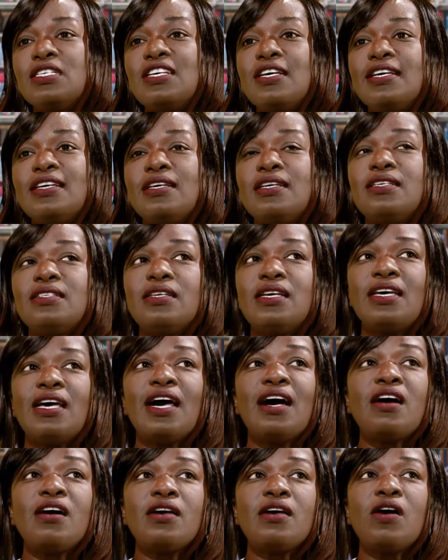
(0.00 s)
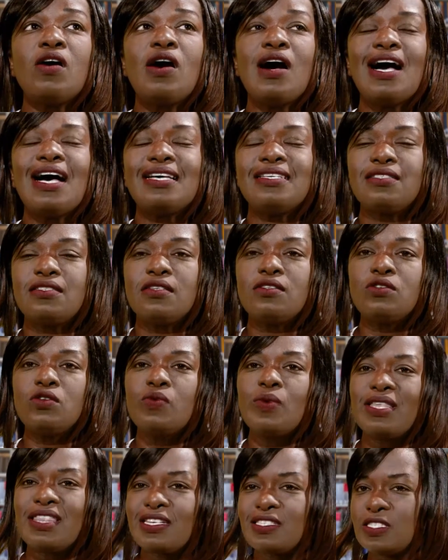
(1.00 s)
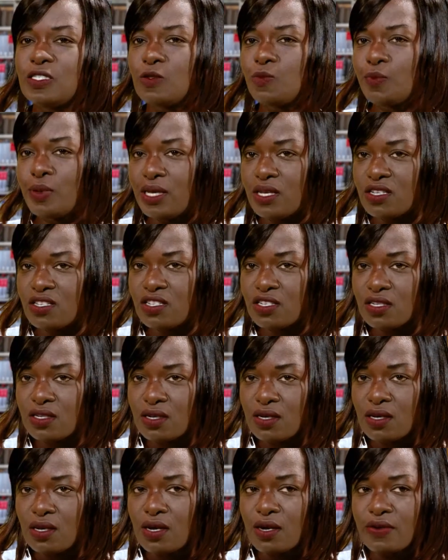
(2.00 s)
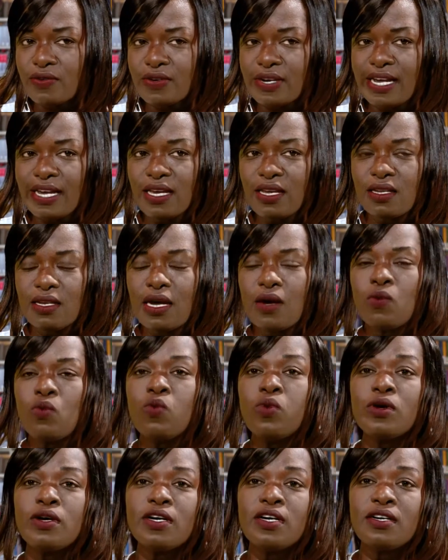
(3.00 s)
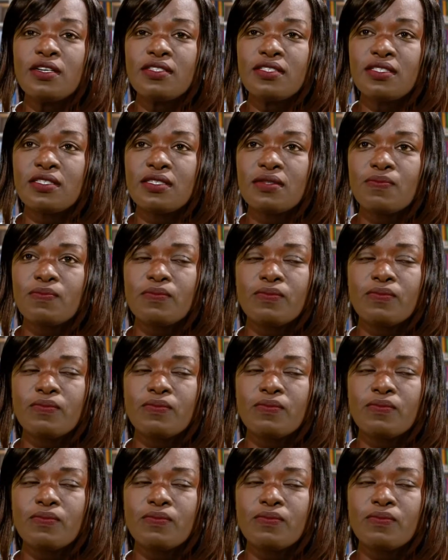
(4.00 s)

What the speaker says: It all has to do with speech, all right, and words.